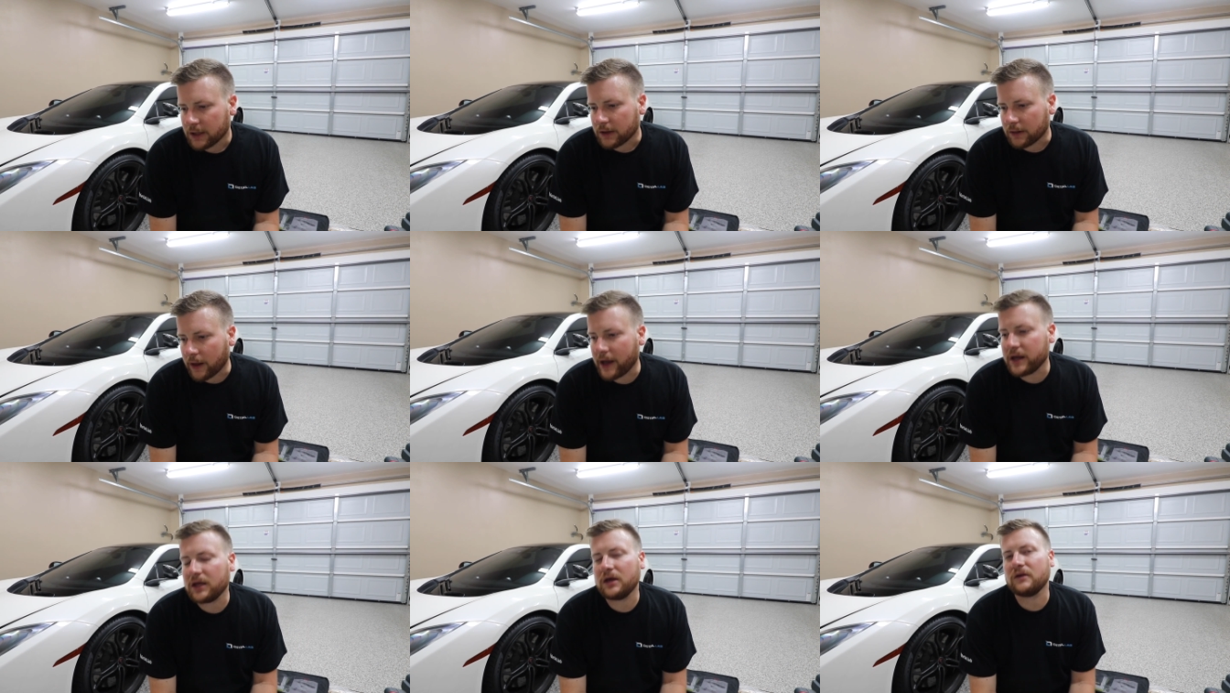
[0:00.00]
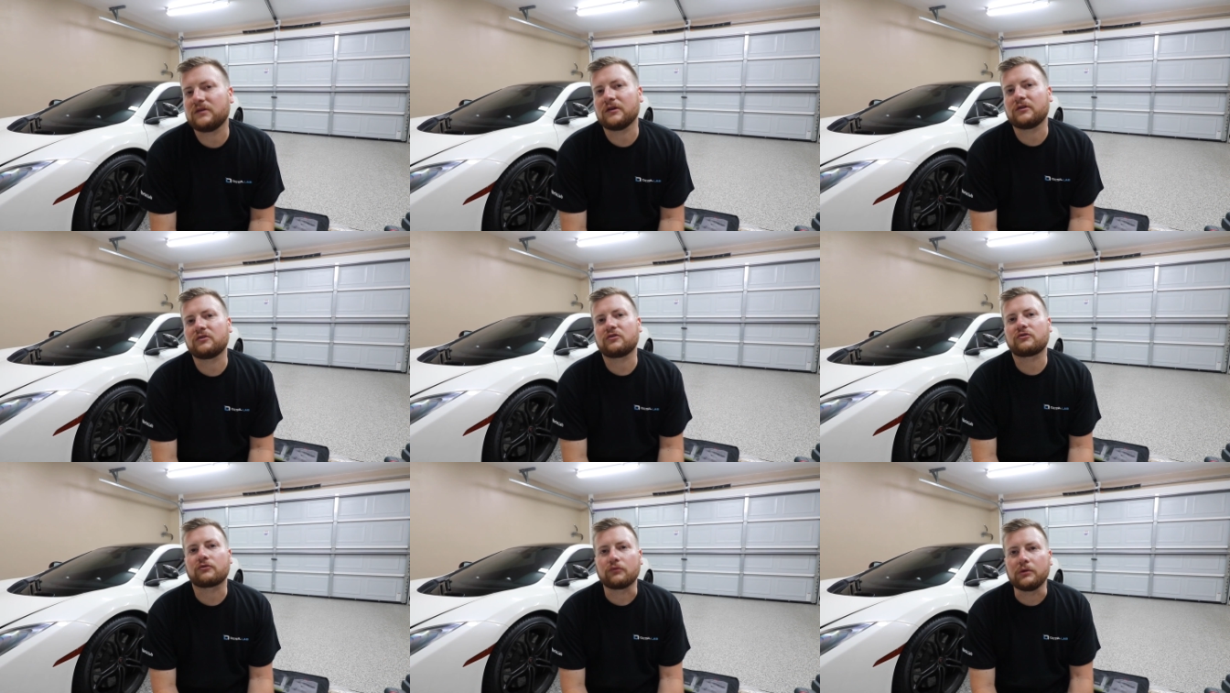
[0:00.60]
lighting is
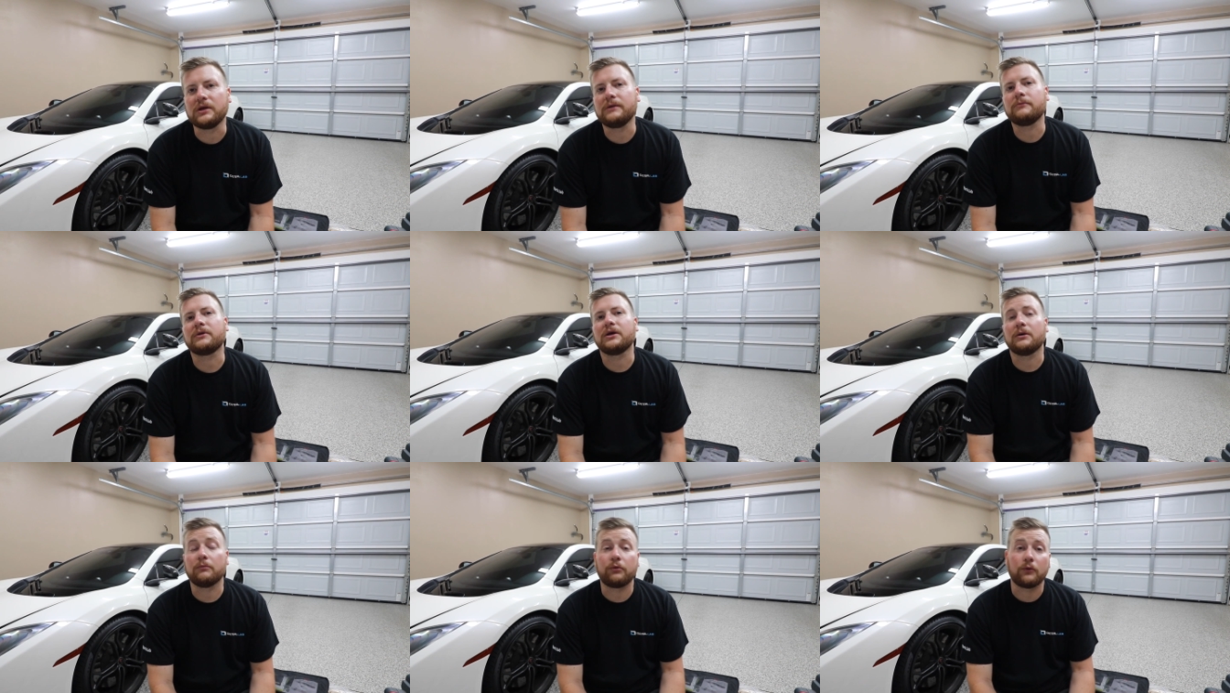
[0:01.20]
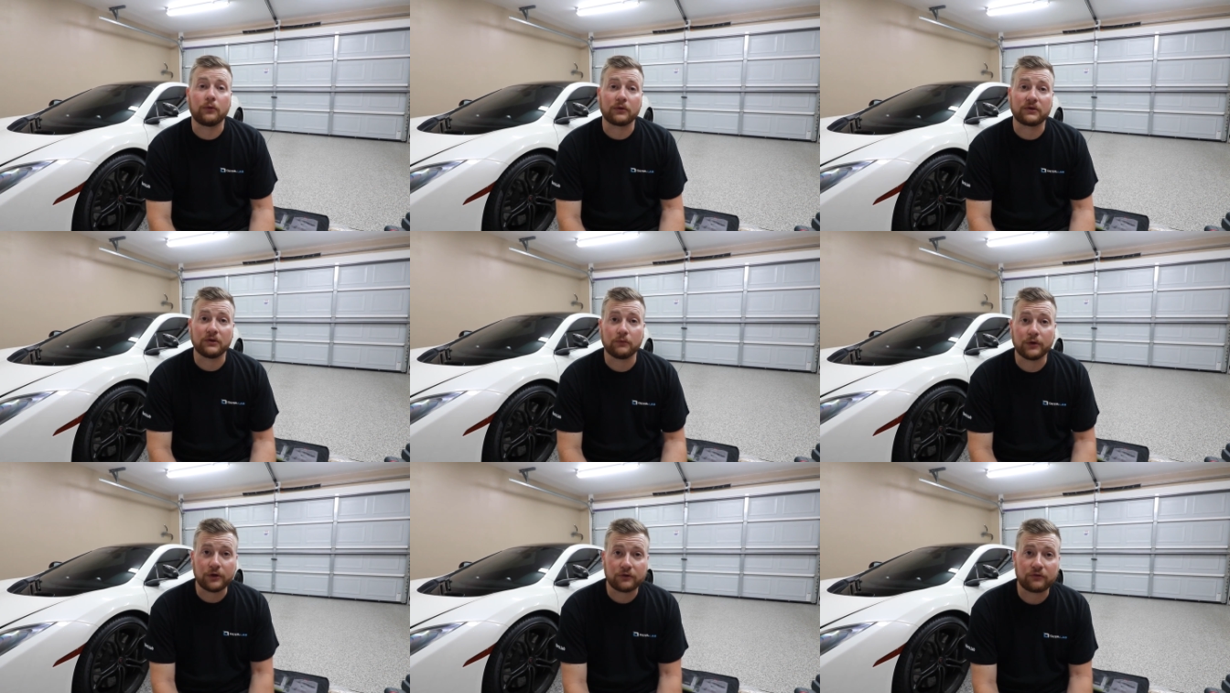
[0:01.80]
extremely
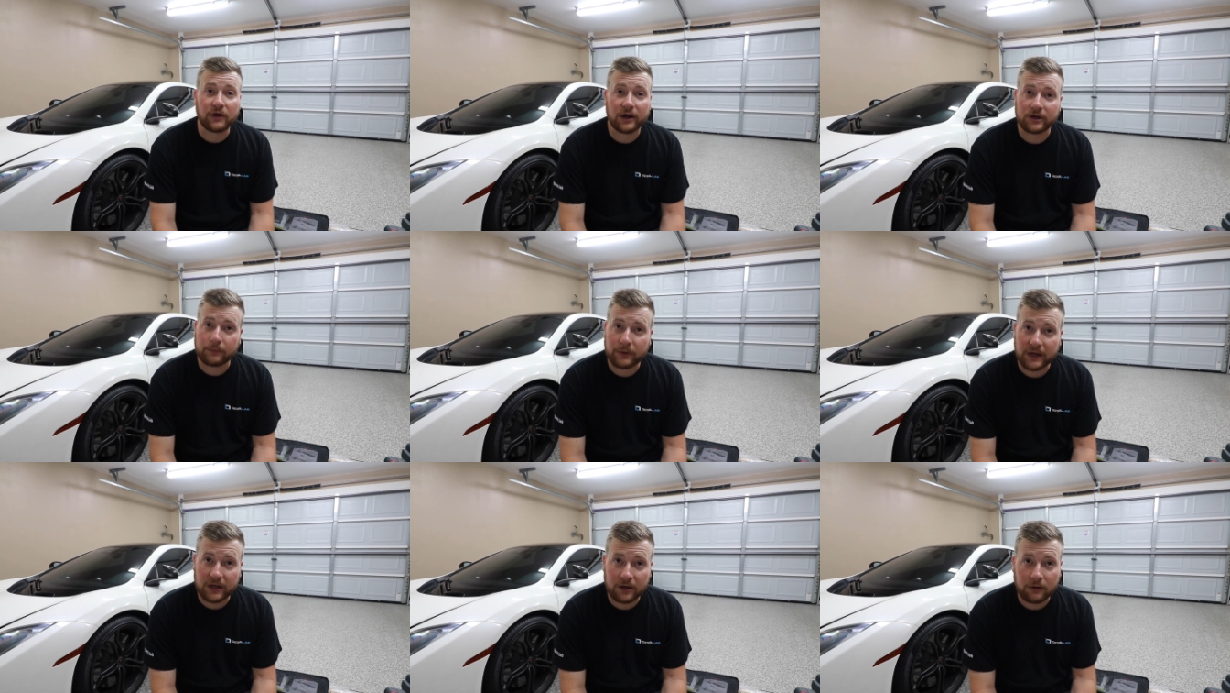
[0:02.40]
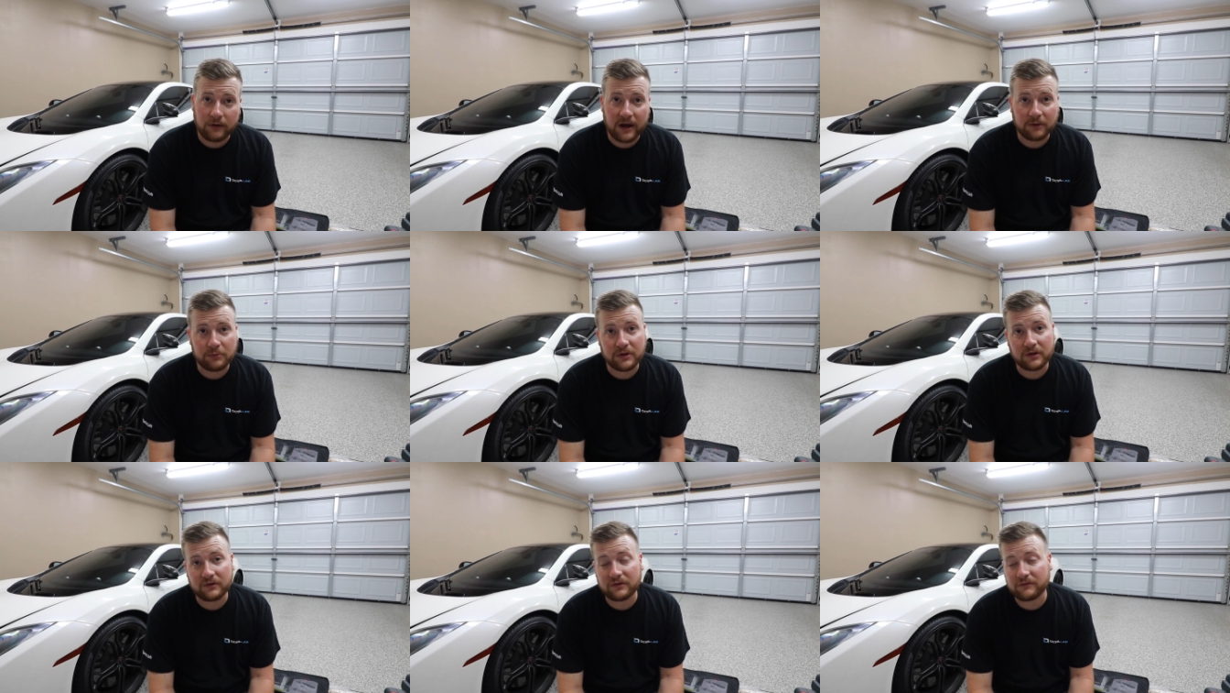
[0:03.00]
important when you're trying to paint correct,
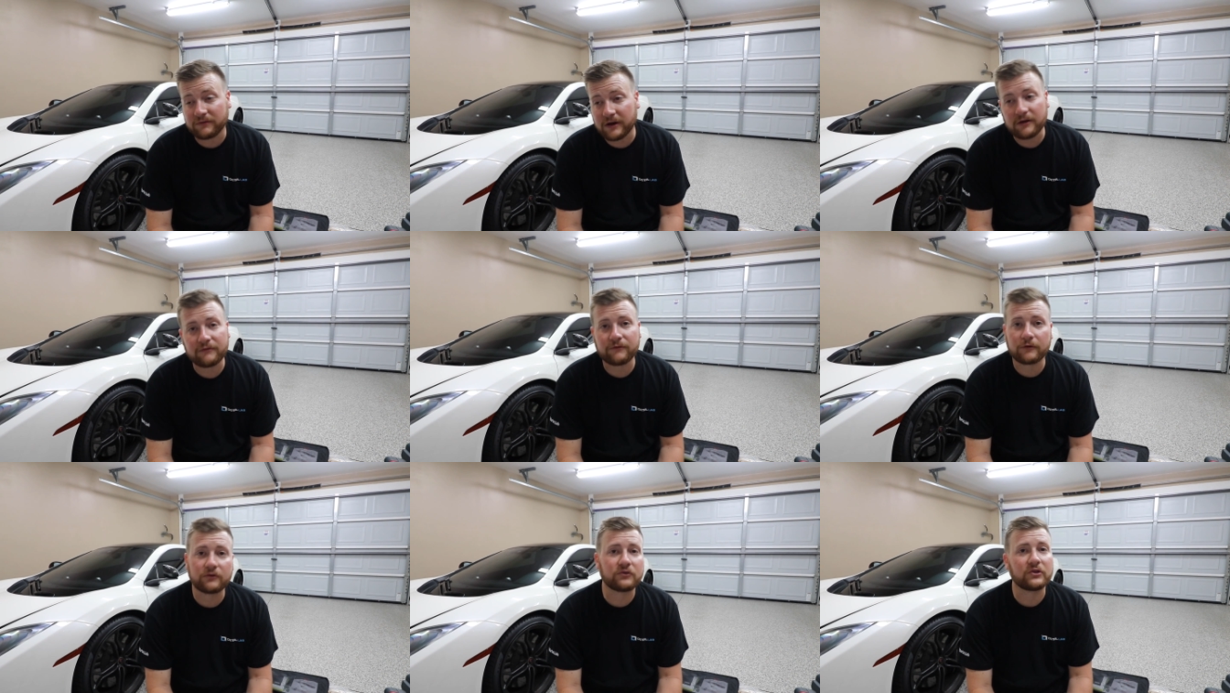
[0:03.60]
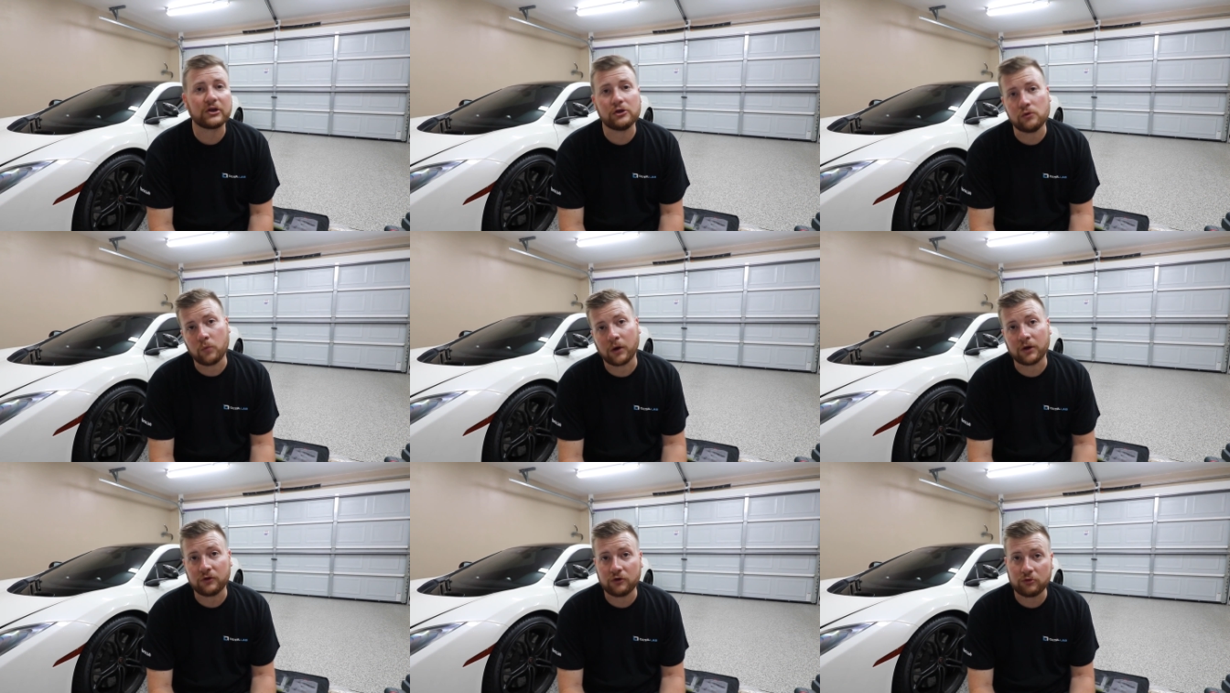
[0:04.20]
because the very first thing you
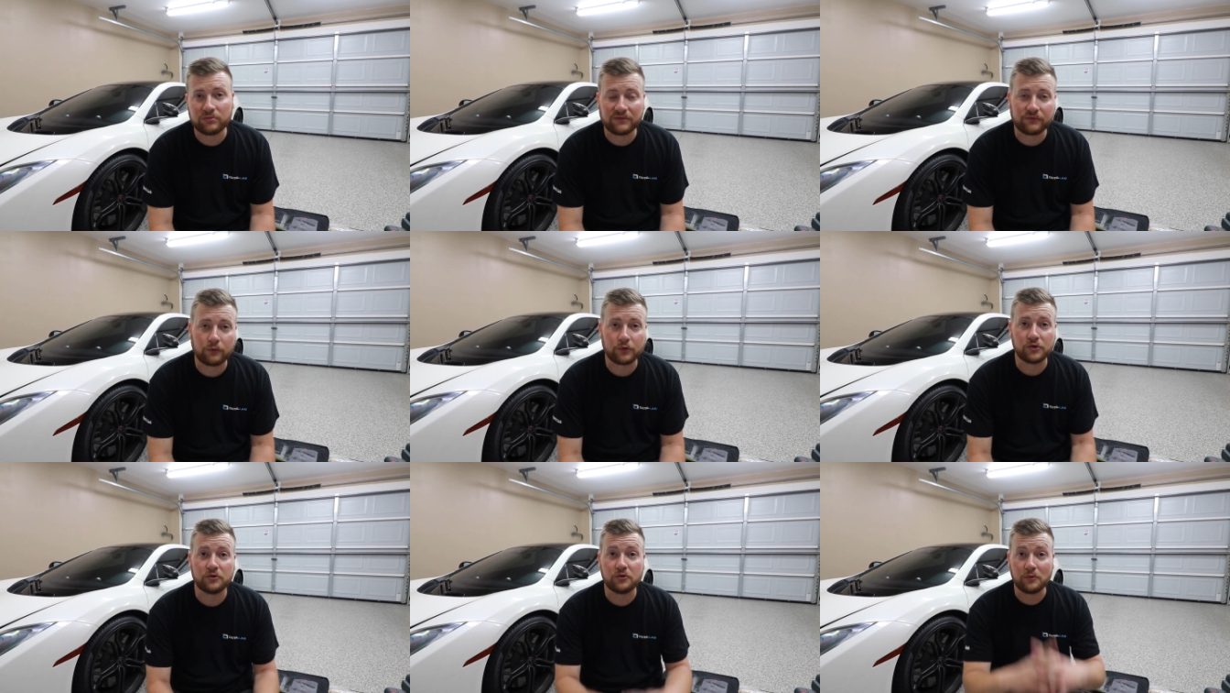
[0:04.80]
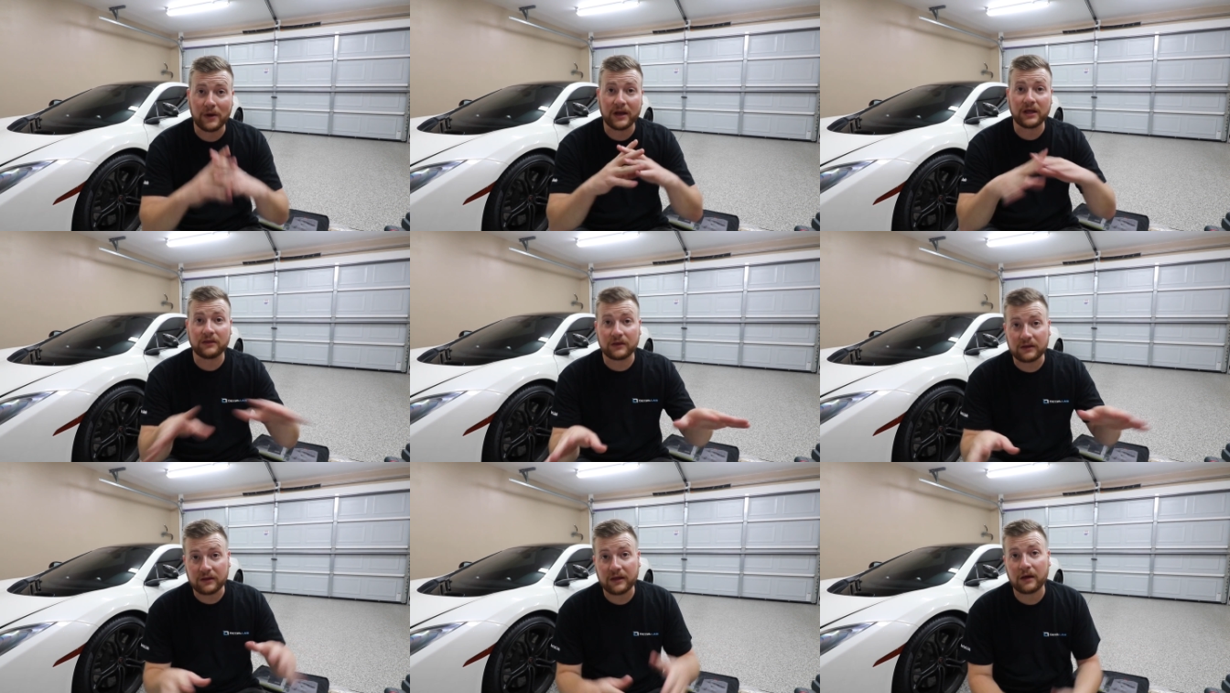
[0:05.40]
want to do before you do
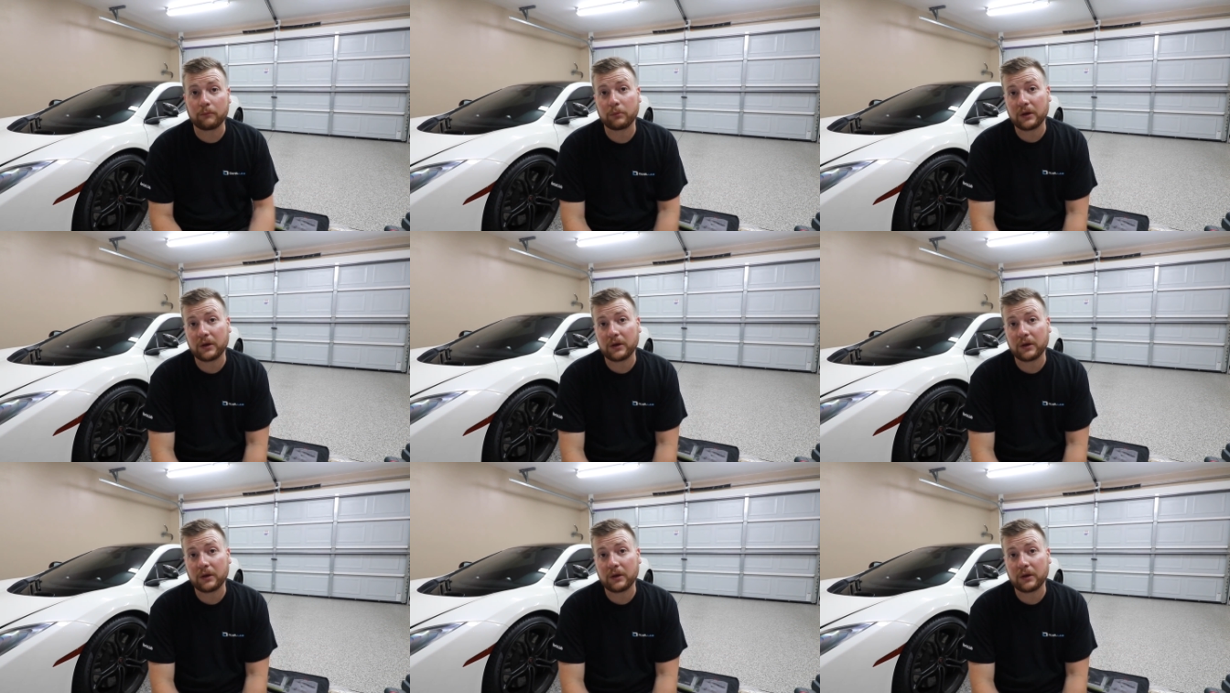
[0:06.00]
anything to that